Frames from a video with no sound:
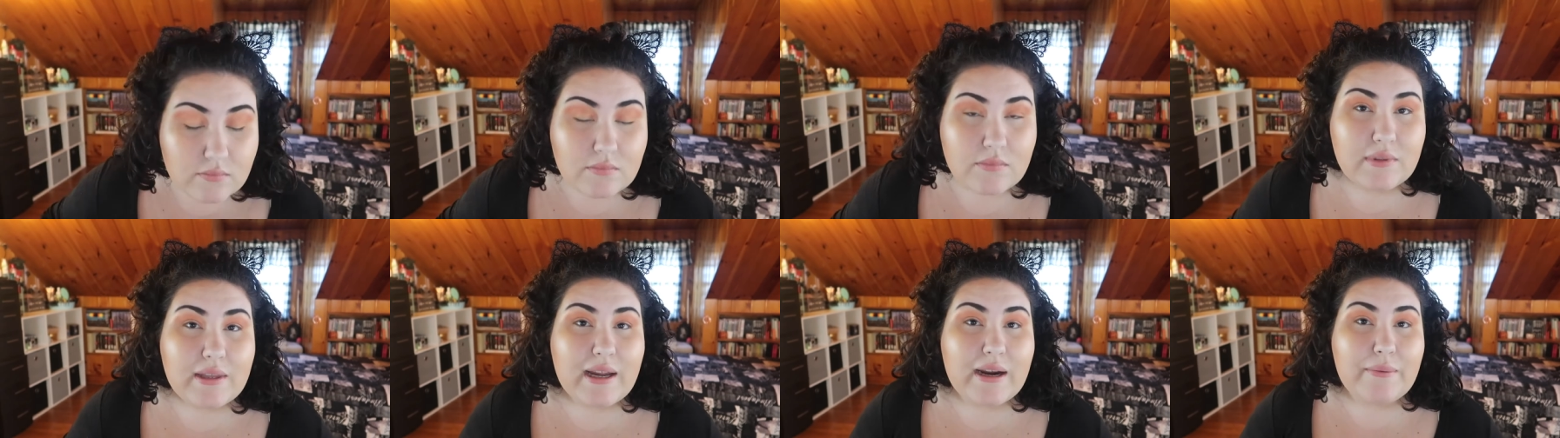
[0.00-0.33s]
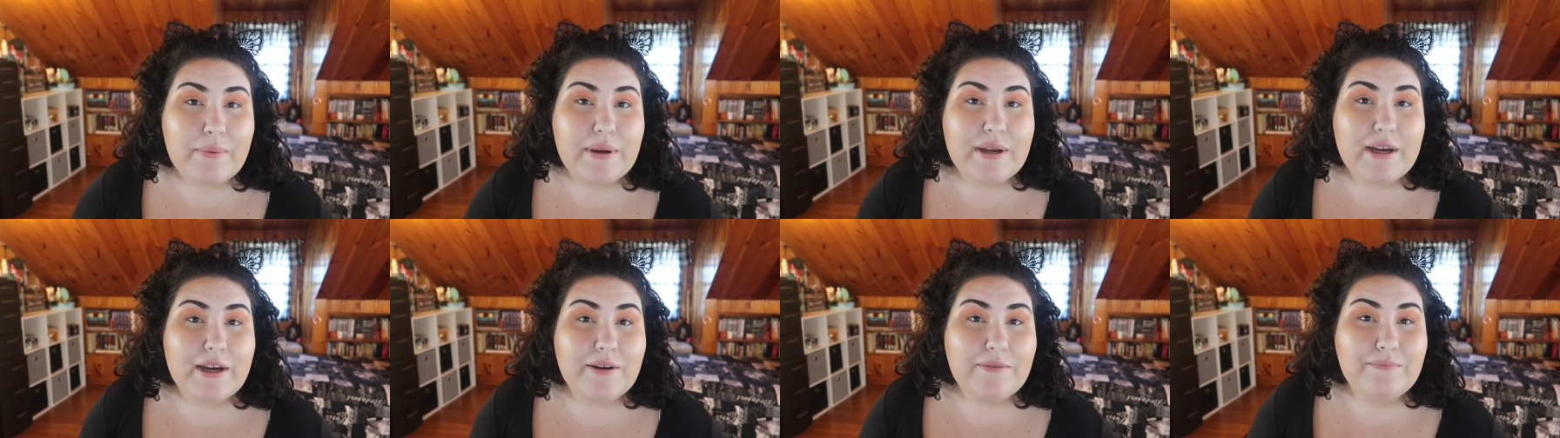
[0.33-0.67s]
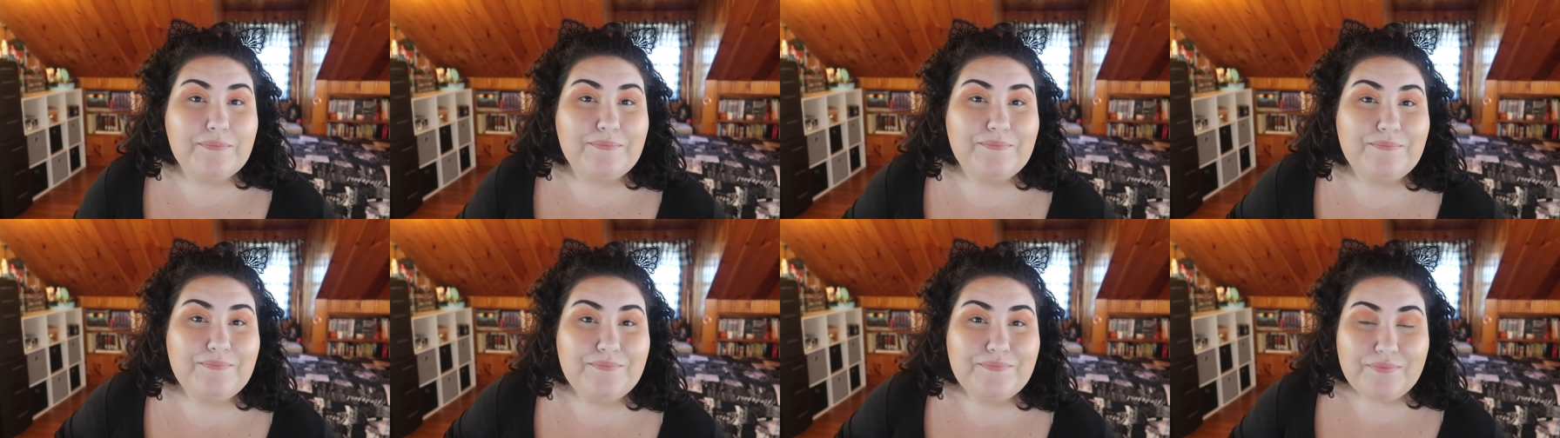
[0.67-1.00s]
There we go.
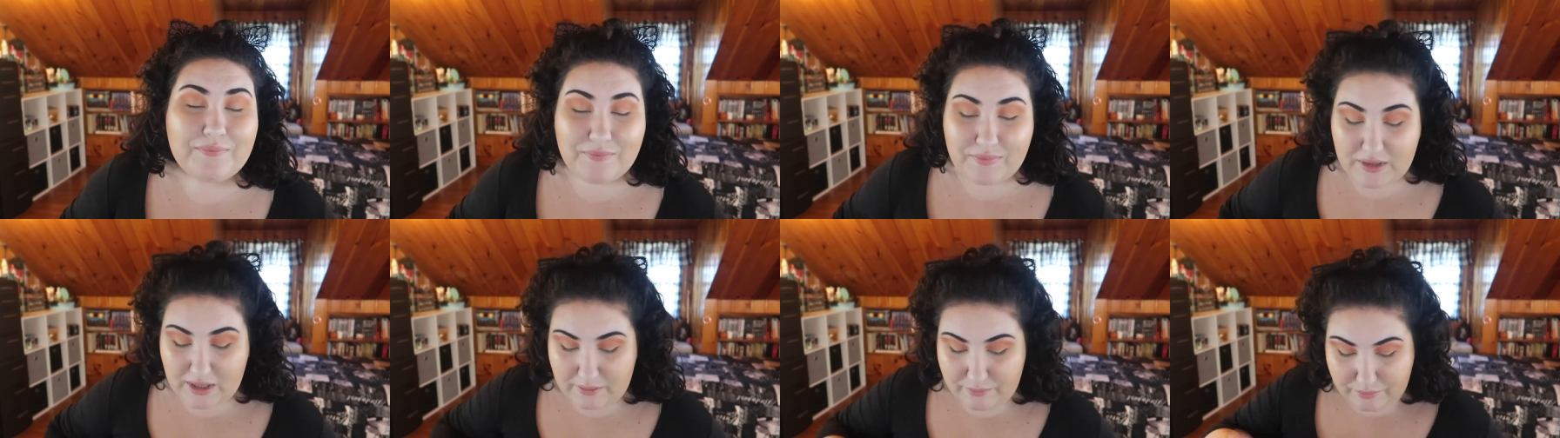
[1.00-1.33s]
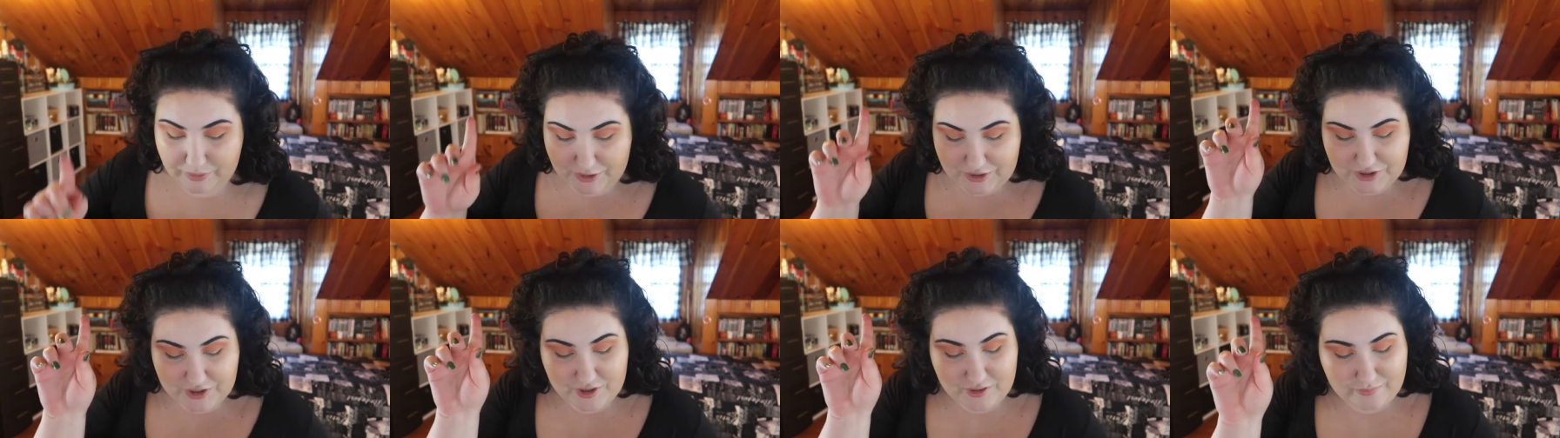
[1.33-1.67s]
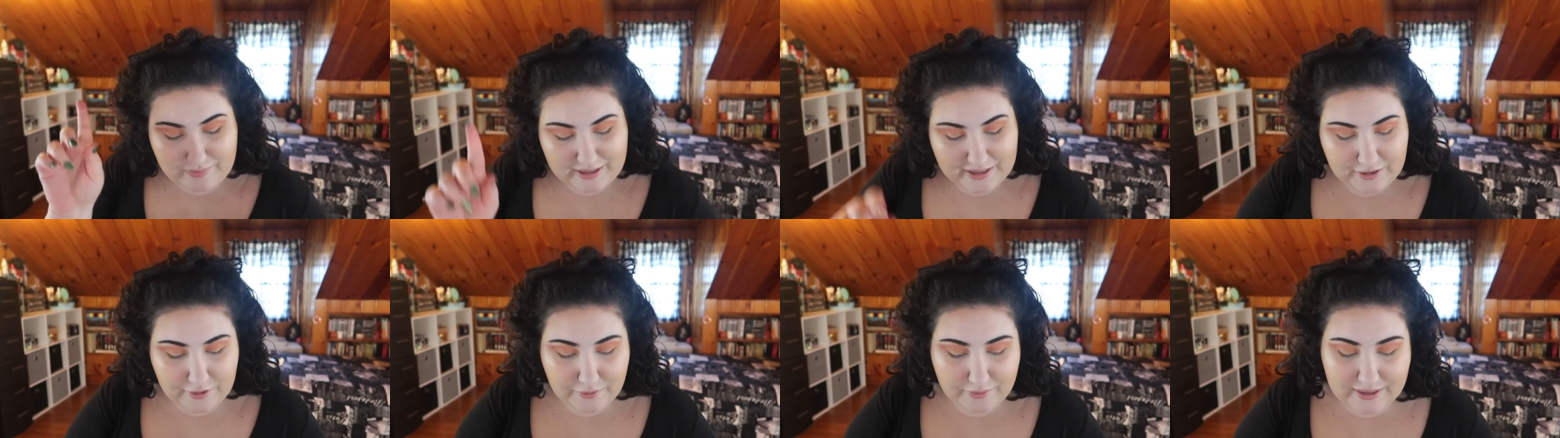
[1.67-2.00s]
Brush it
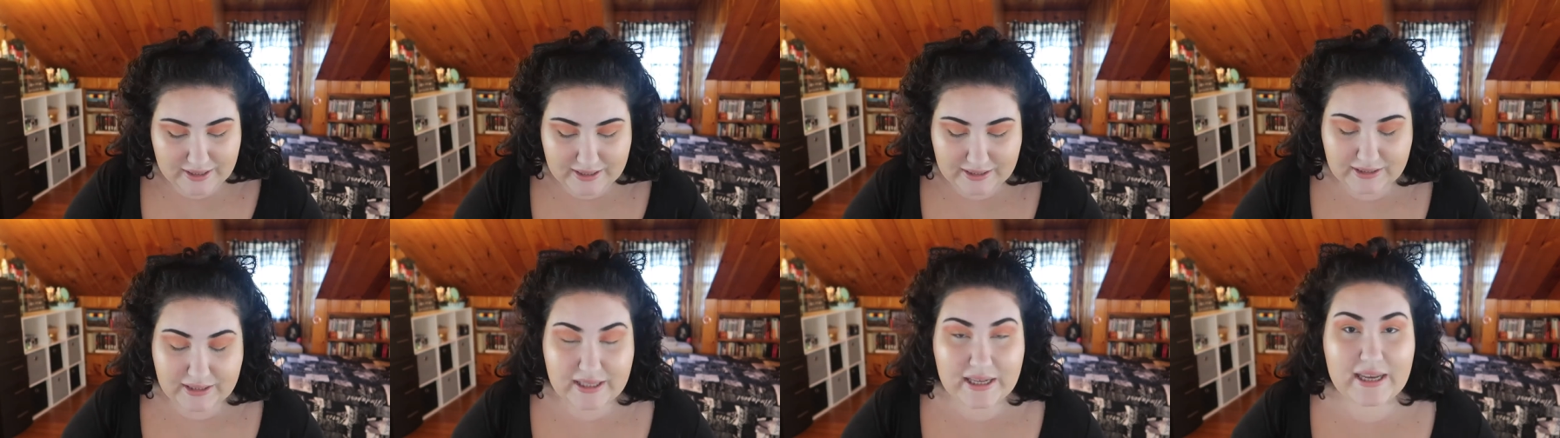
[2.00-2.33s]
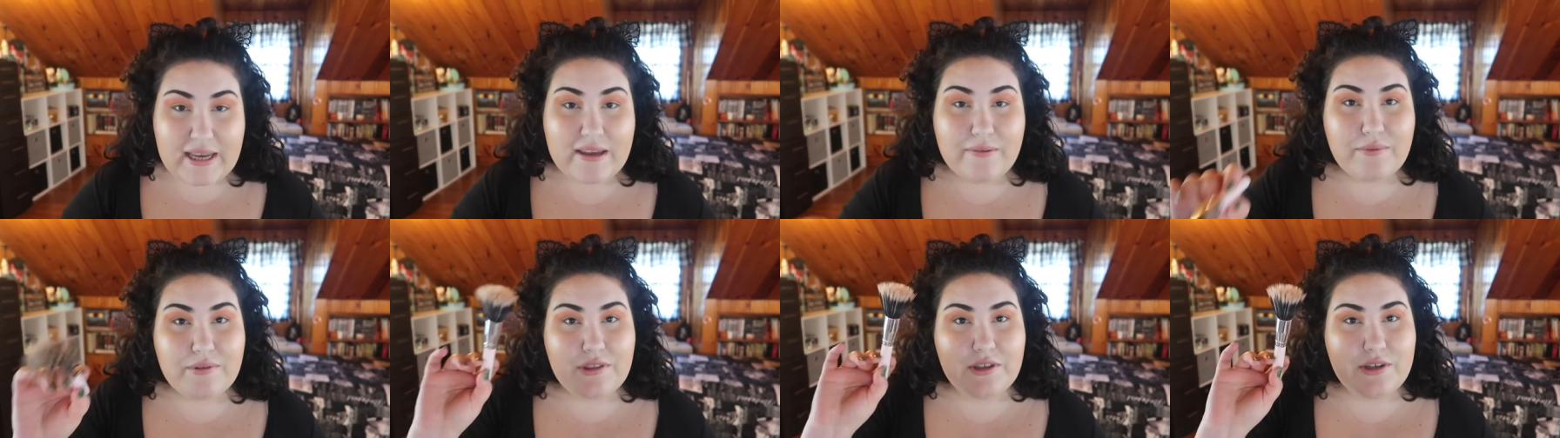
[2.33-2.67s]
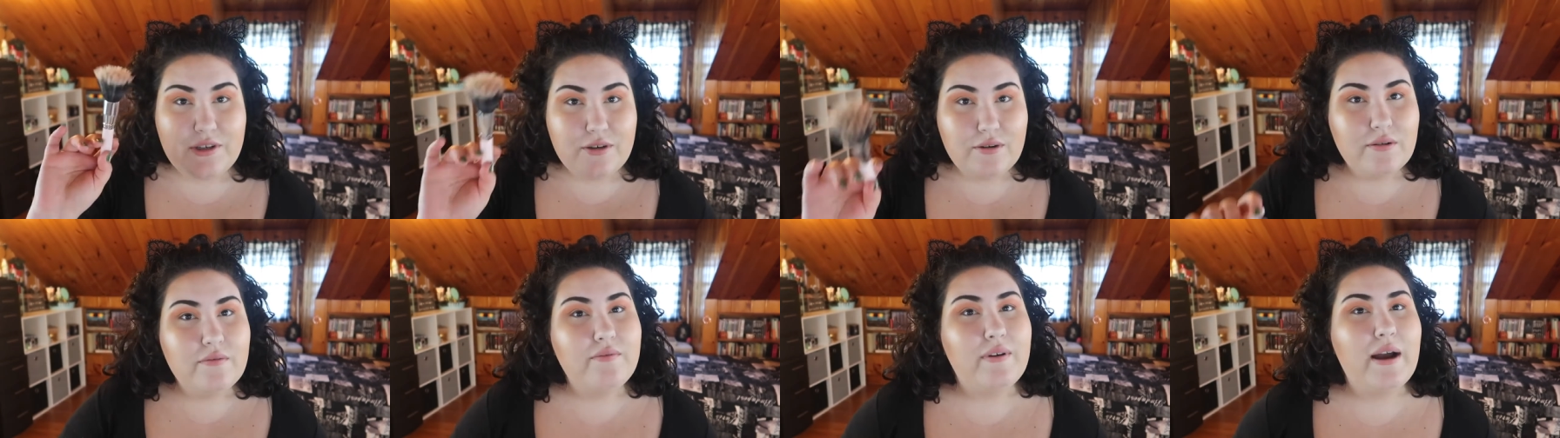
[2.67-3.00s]
away quickly and with the
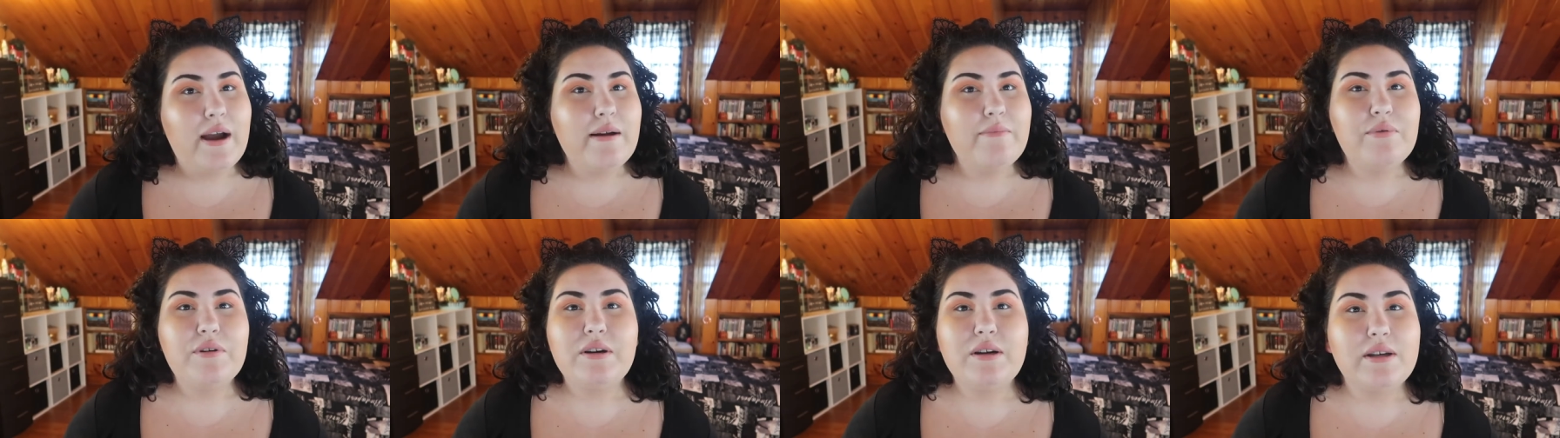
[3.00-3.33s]
duo fiber,